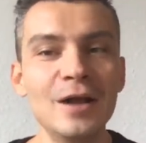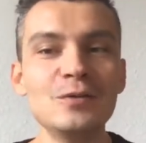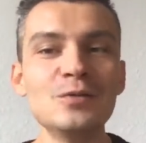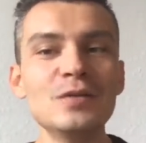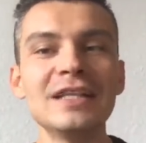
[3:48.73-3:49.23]

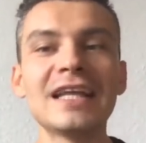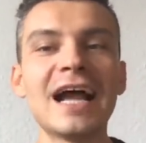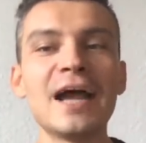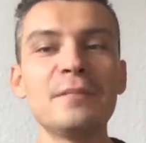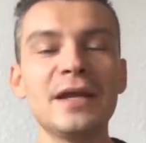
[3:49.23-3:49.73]

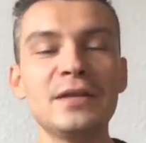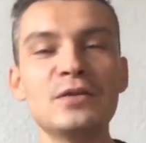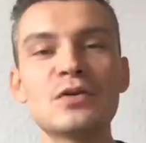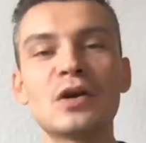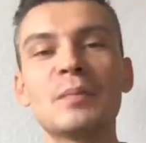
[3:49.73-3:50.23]
noontime in
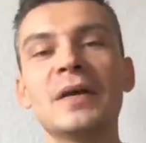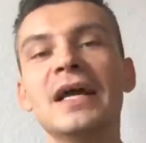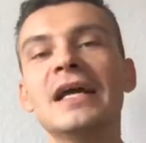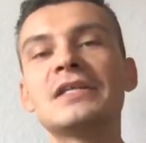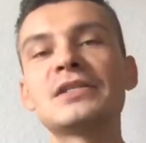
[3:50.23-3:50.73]
Europe,
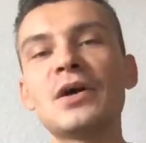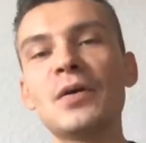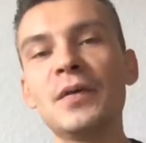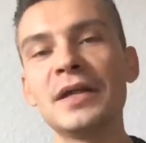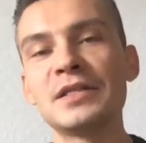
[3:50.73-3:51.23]

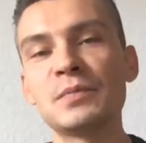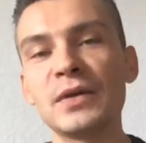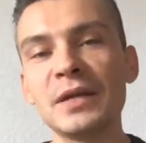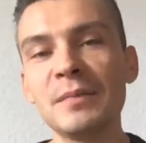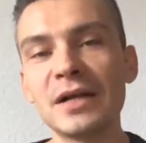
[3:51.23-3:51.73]
so it's
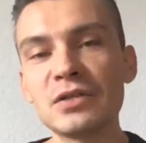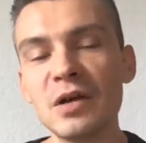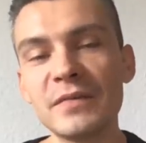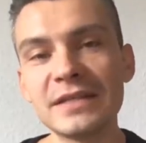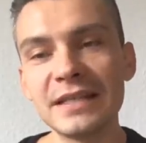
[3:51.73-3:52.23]
pretty much
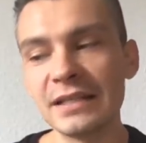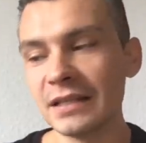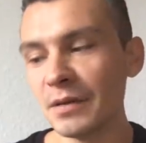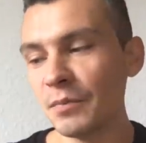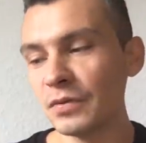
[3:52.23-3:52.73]
obvious
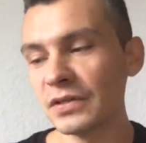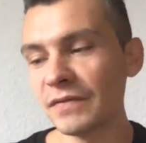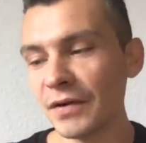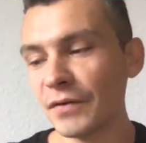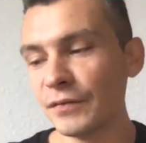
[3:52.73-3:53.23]
that most
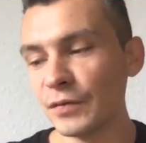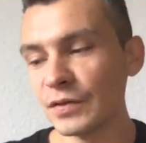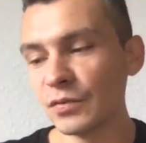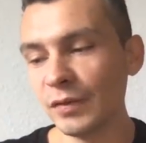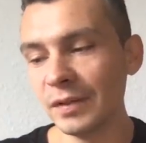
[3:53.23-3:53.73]
of our
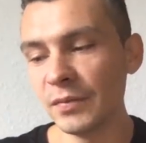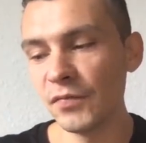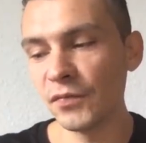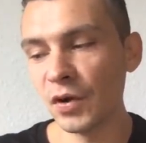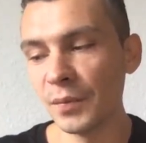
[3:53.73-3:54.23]
viewers will
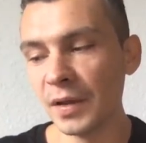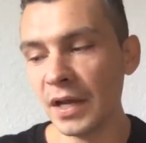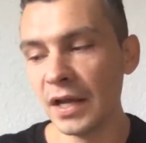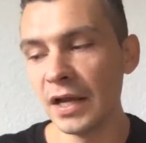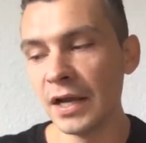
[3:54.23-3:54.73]
be from
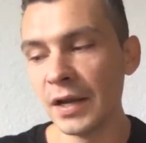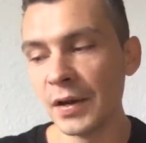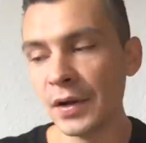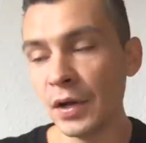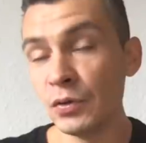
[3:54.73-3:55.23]

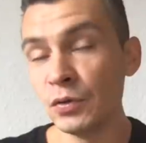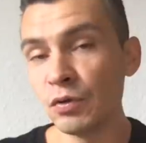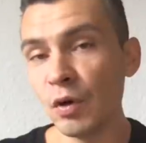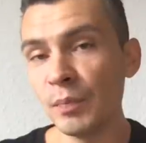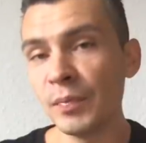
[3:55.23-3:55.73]

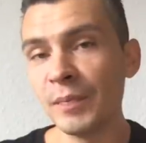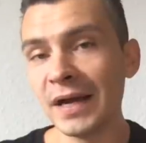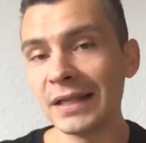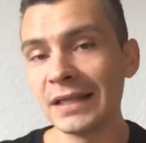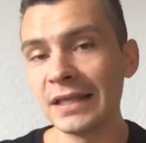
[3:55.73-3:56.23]
Europe,
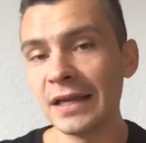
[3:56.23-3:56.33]
but